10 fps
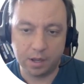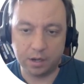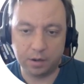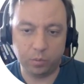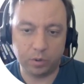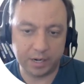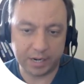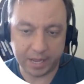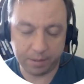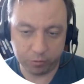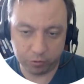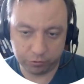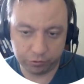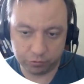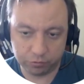We weren't able
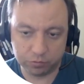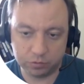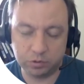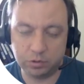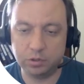to